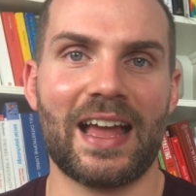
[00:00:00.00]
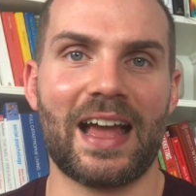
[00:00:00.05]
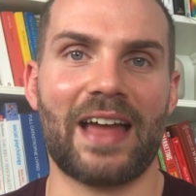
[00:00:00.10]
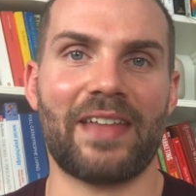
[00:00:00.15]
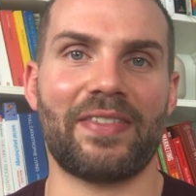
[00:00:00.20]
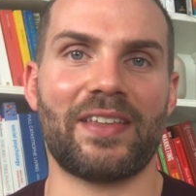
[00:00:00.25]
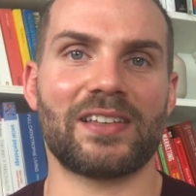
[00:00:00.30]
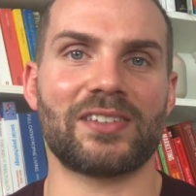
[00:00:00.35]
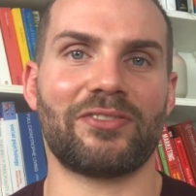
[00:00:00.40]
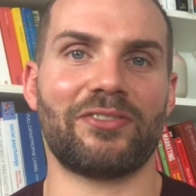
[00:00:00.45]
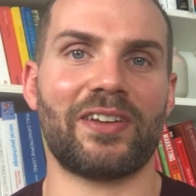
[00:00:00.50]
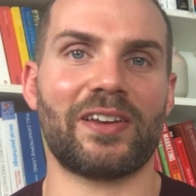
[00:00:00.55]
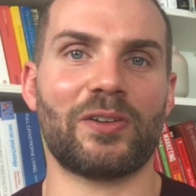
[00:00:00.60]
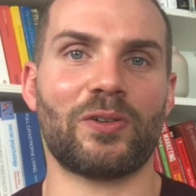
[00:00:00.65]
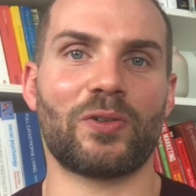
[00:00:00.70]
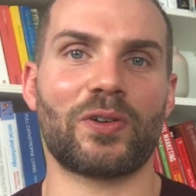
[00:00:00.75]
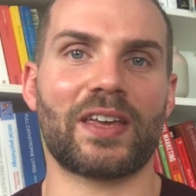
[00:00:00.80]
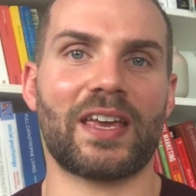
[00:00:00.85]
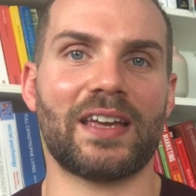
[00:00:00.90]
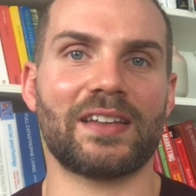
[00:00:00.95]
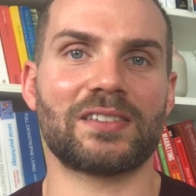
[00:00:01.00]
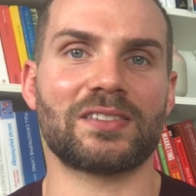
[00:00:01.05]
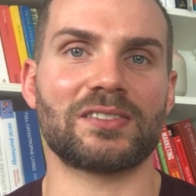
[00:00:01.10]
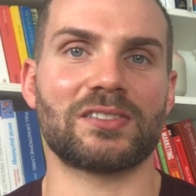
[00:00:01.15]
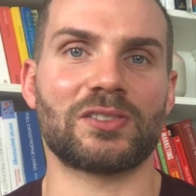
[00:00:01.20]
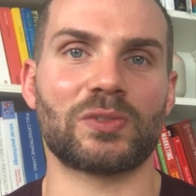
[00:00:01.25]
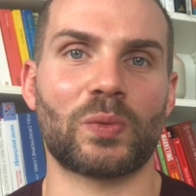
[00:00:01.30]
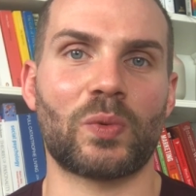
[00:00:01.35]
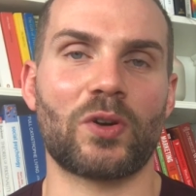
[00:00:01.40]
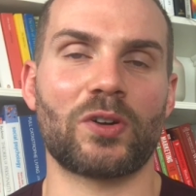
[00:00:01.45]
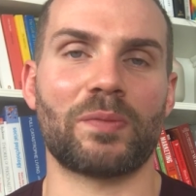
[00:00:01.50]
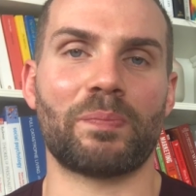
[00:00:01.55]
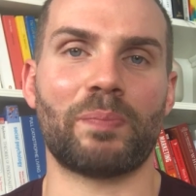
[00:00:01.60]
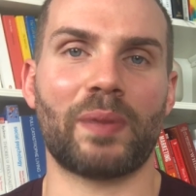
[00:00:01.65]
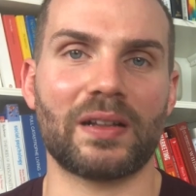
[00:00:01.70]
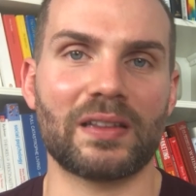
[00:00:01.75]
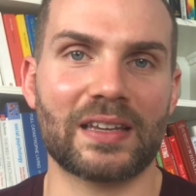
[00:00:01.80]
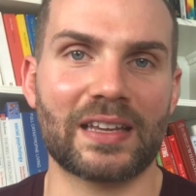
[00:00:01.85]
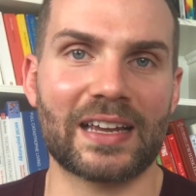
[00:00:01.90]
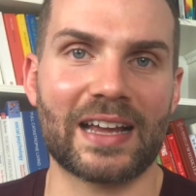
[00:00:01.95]
And this video catered toward
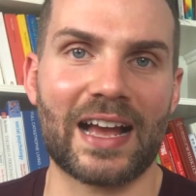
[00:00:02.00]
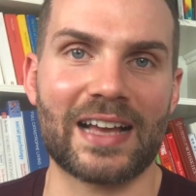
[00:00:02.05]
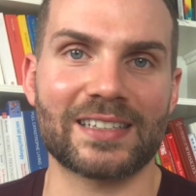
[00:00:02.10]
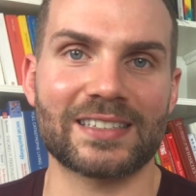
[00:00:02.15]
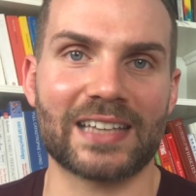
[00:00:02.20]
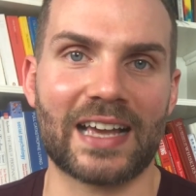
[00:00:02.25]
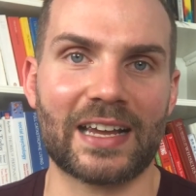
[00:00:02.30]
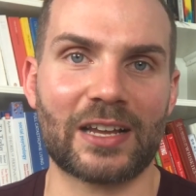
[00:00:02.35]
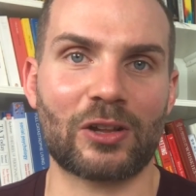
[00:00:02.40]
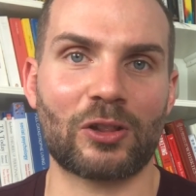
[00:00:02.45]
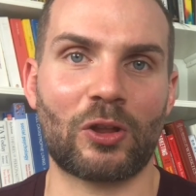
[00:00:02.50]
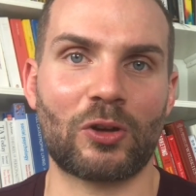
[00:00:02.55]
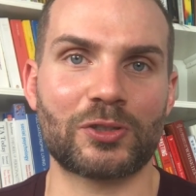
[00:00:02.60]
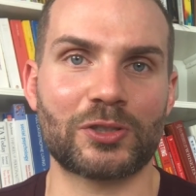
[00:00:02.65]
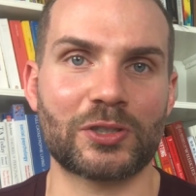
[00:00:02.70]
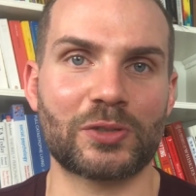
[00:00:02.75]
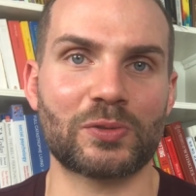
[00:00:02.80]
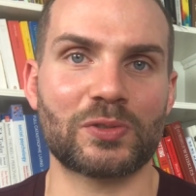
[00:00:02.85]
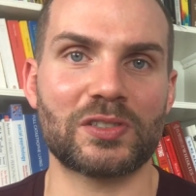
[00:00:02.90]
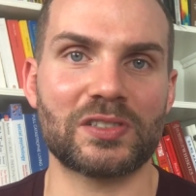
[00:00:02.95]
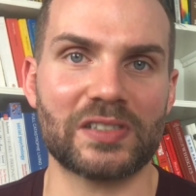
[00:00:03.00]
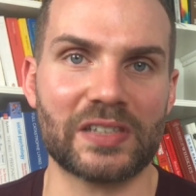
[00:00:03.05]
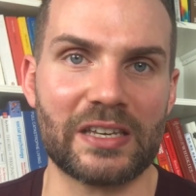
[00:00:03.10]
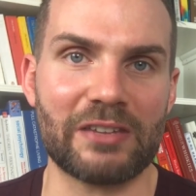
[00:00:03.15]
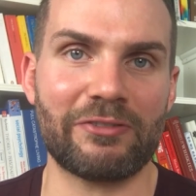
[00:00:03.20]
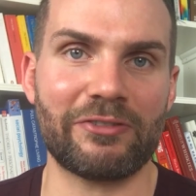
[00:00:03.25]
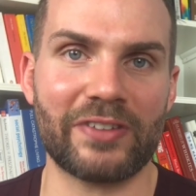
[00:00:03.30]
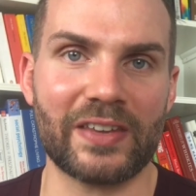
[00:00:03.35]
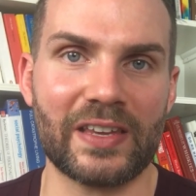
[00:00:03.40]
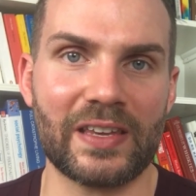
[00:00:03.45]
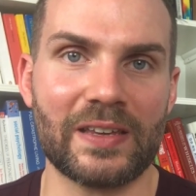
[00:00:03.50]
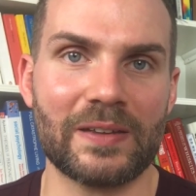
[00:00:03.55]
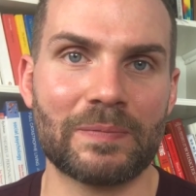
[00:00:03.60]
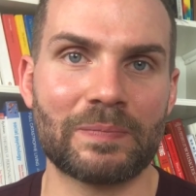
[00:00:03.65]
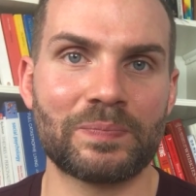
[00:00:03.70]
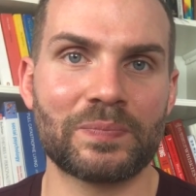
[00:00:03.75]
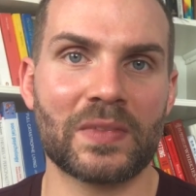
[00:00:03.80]
building a psychological CV.